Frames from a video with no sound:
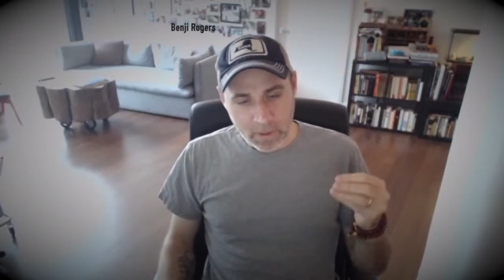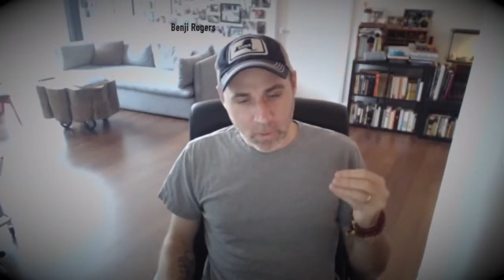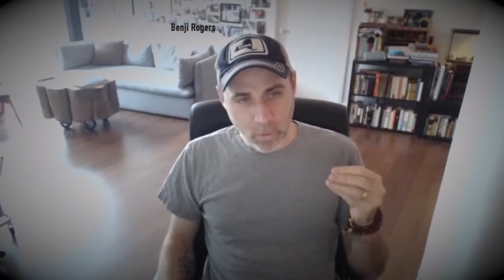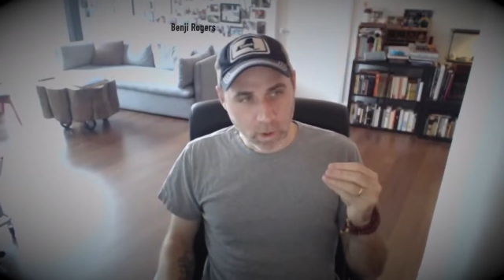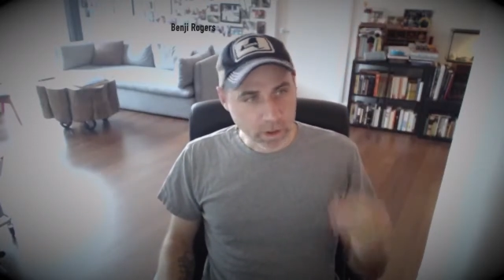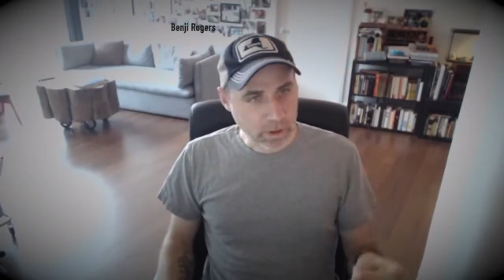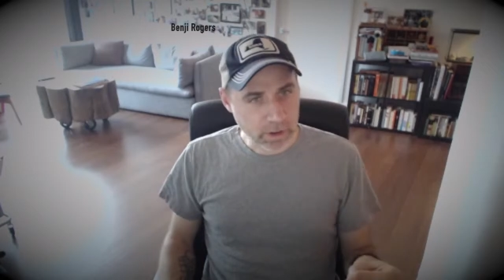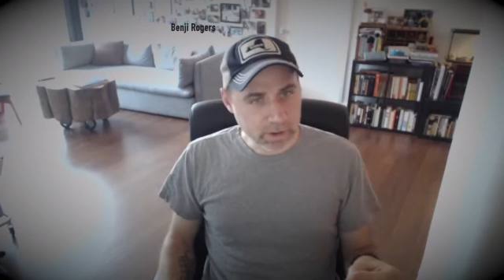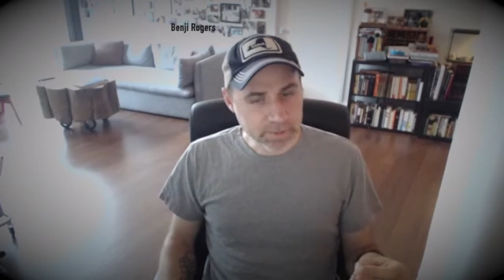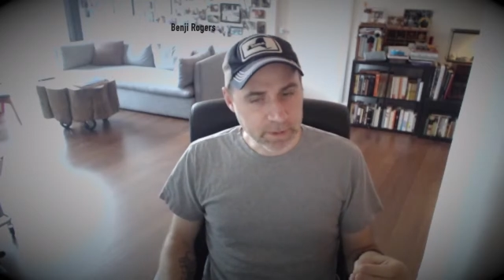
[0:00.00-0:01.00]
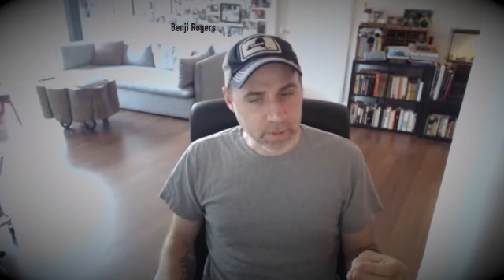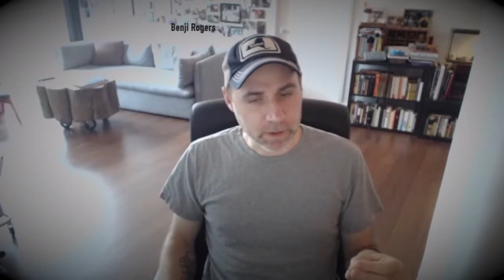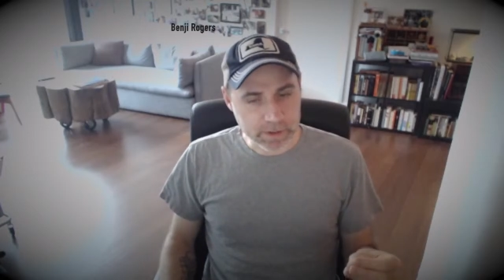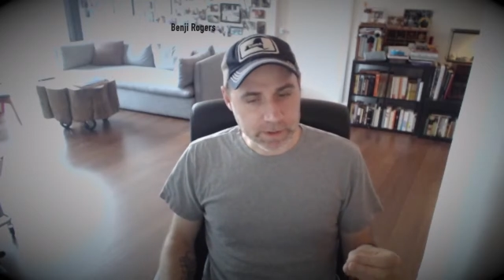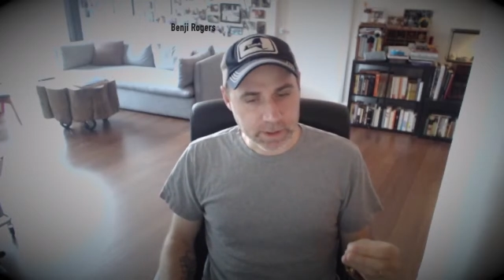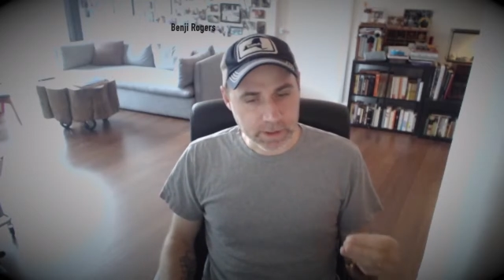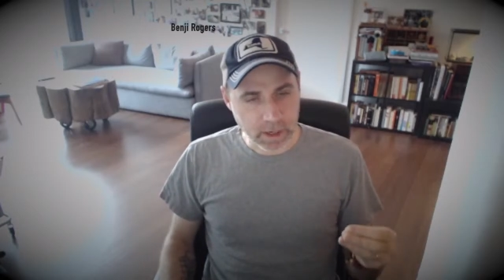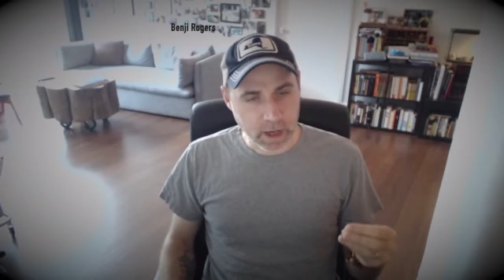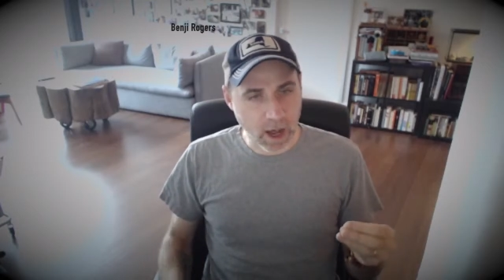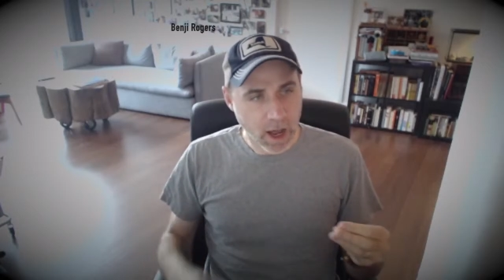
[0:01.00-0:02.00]
what occurred to me was that
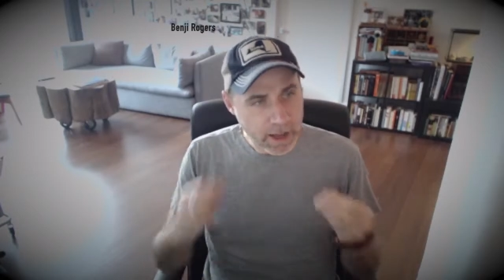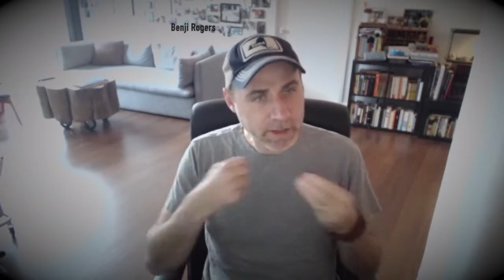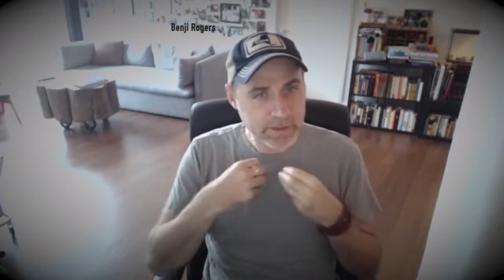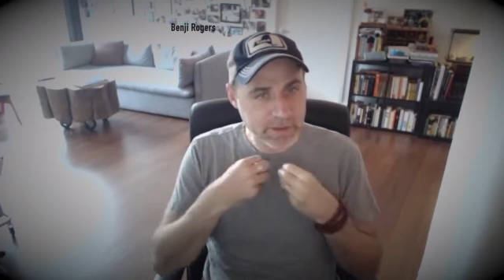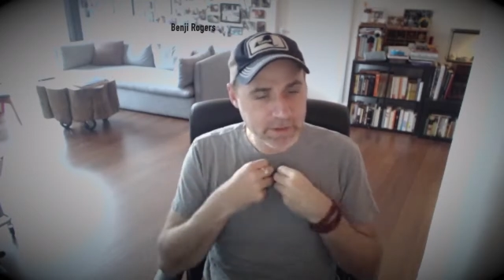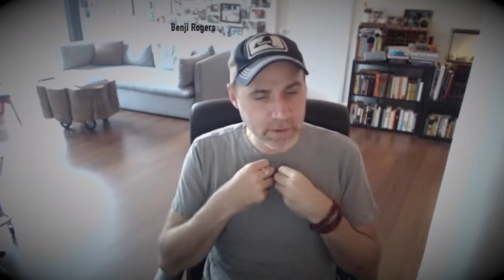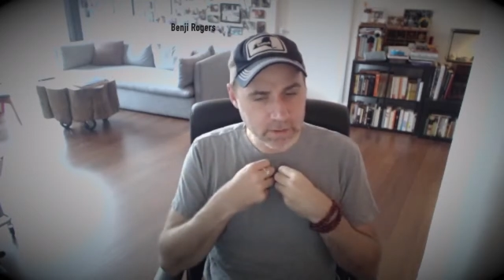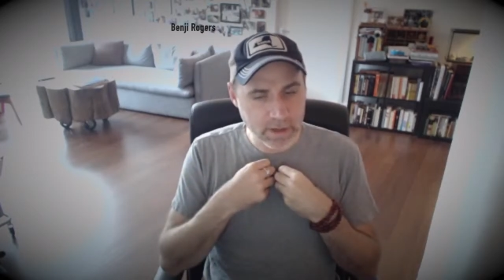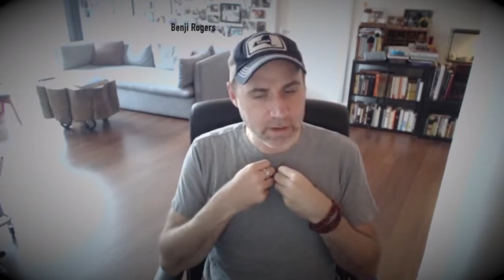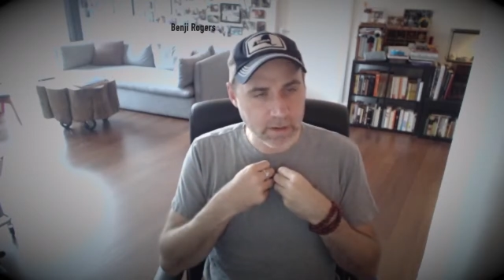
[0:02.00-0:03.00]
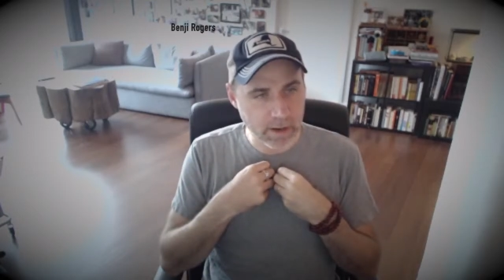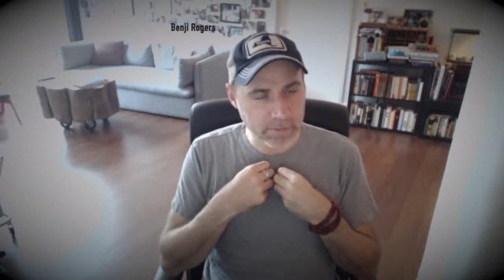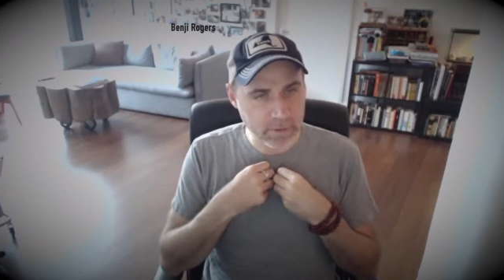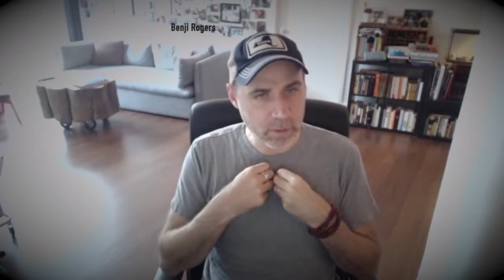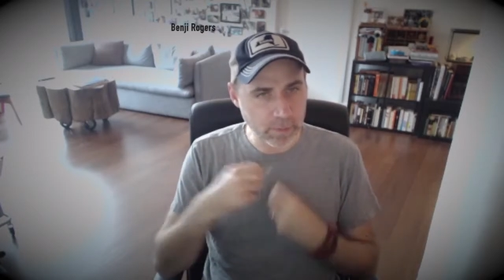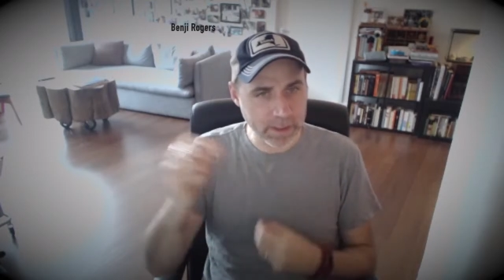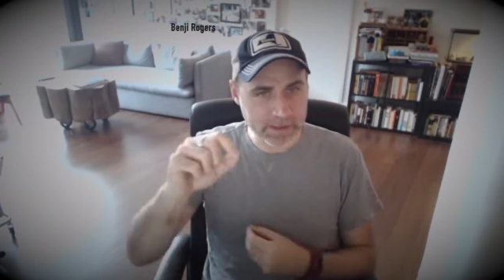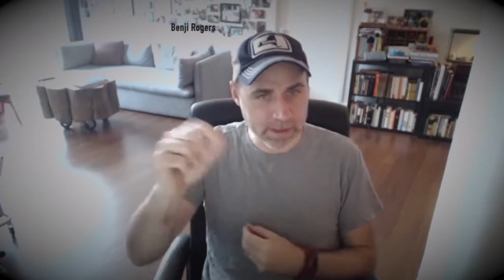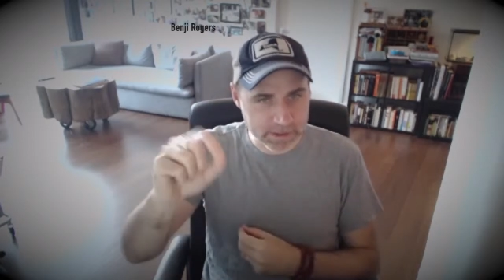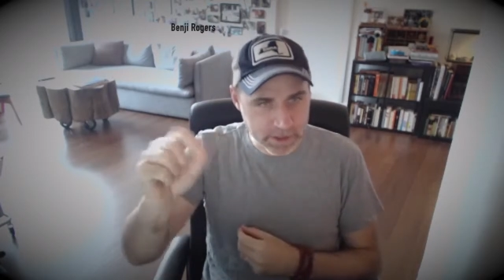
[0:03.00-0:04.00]
I, as a songwriter, have no place
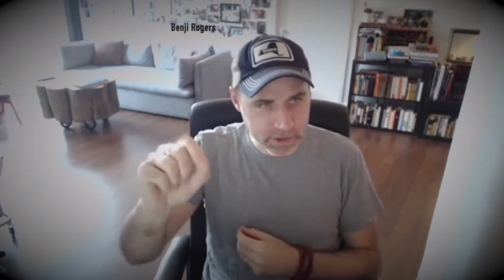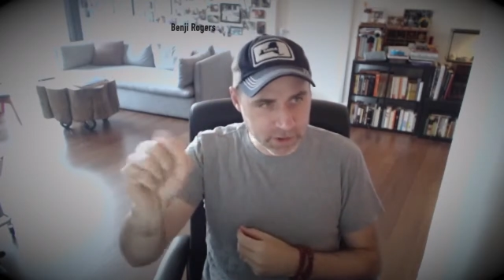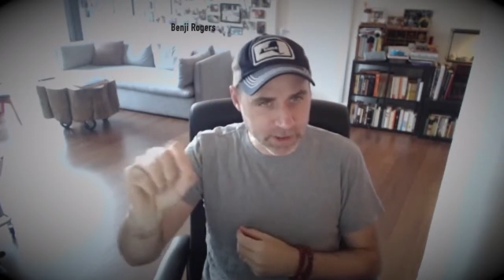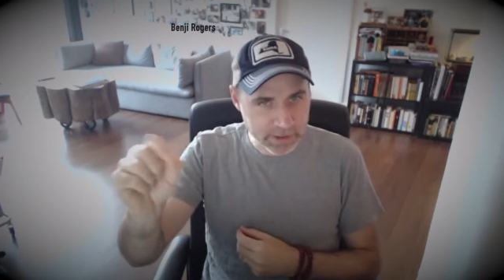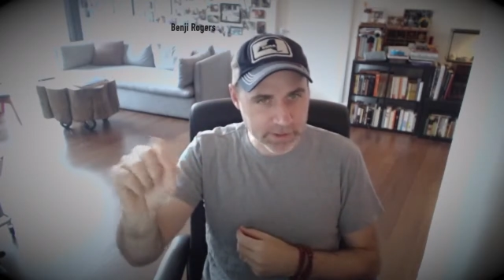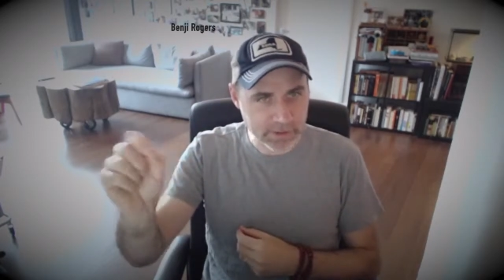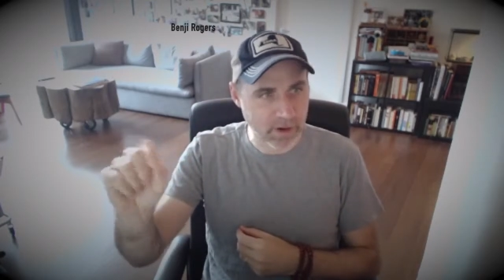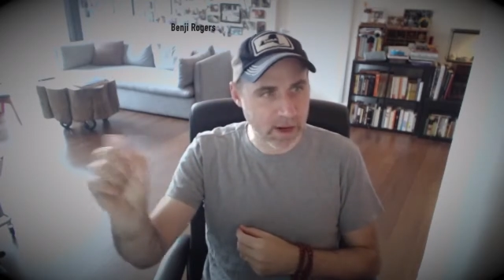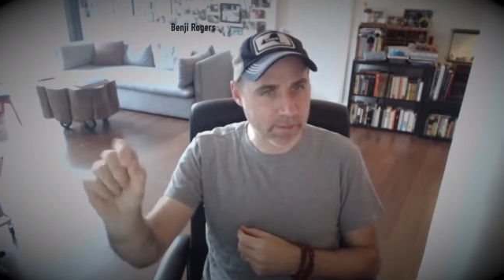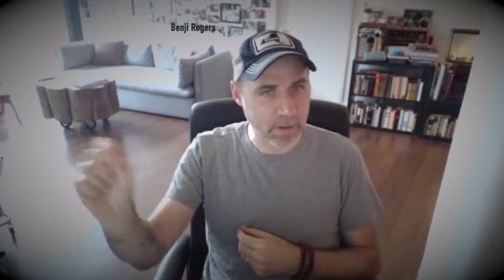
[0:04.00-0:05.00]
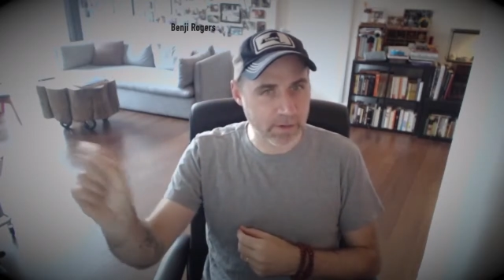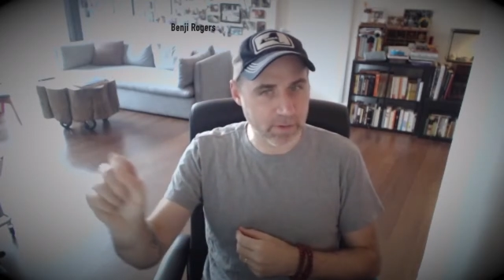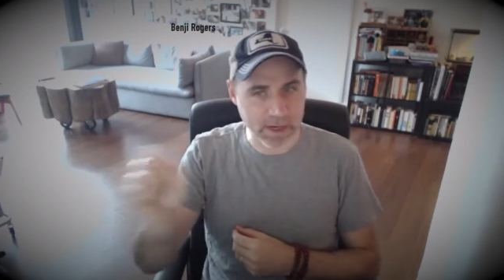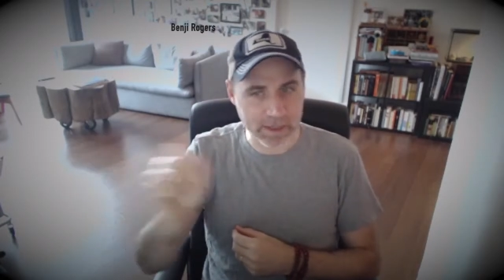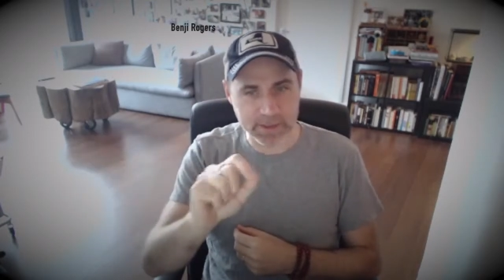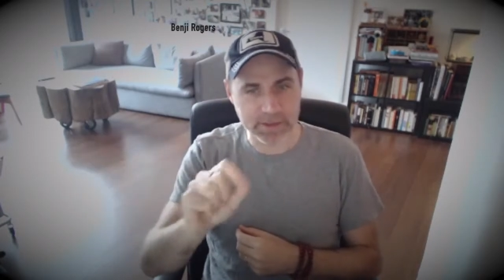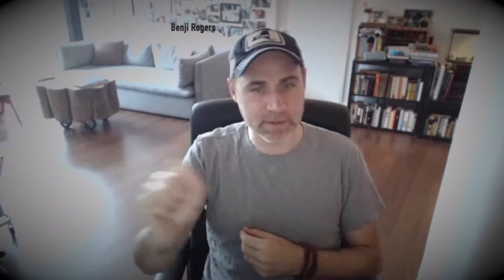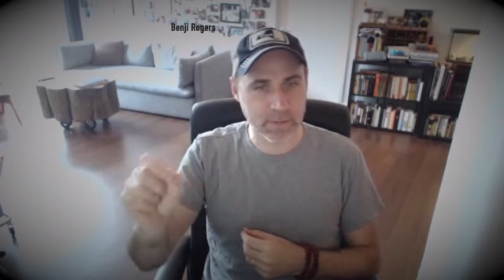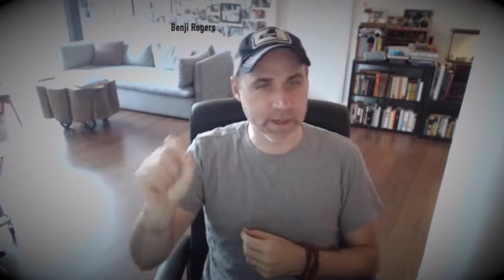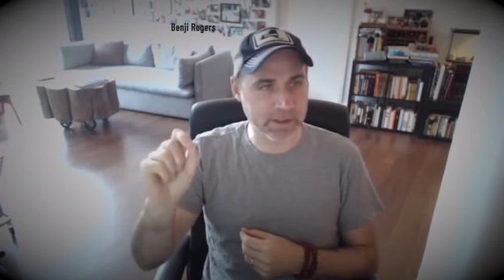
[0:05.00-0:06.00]
to digitally inscribe my rights
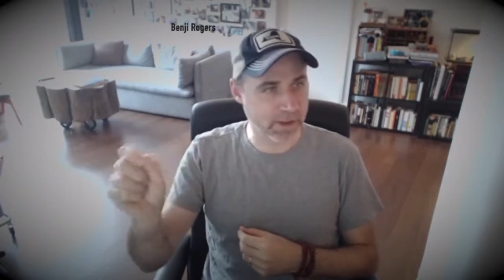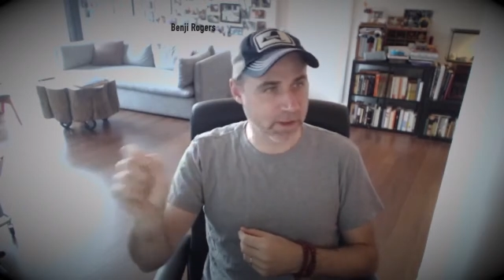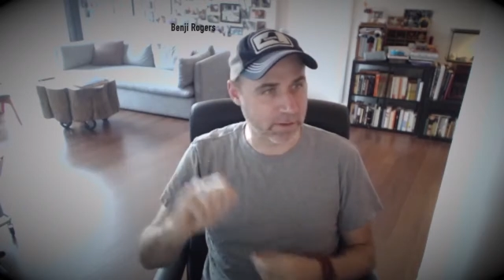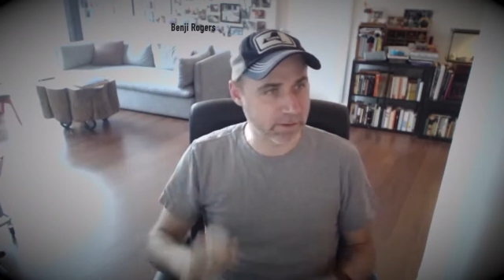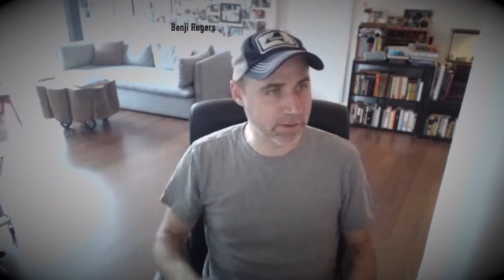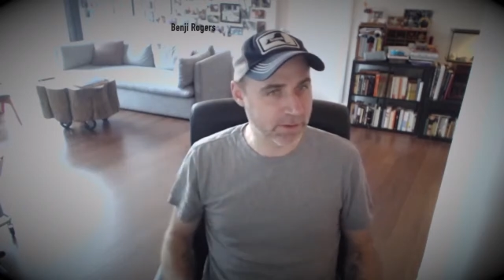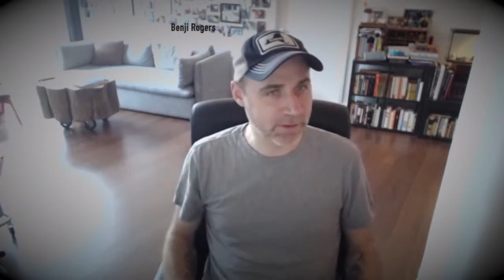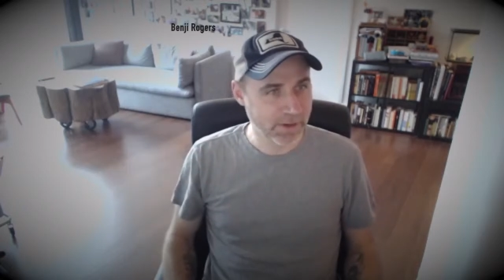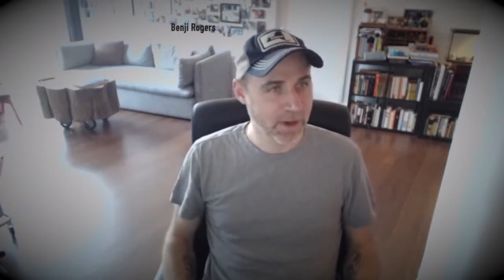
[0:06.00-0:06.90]
into my songs,